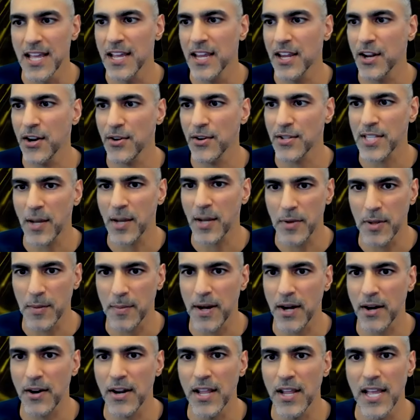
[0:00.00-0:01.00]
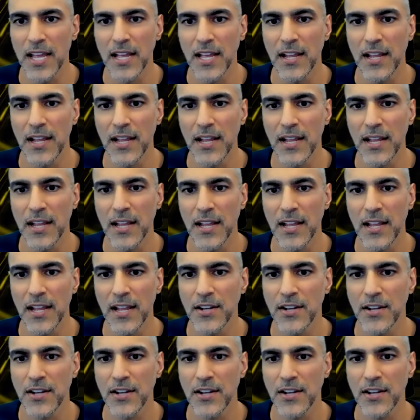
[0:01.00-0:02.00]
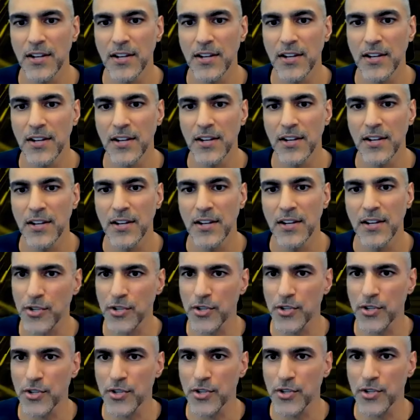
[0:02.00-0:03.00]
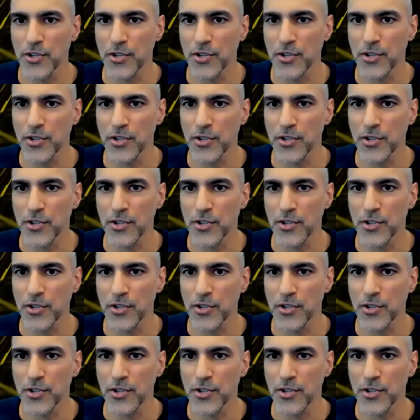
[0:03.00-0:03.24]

you know, tell me about something you took ownership over.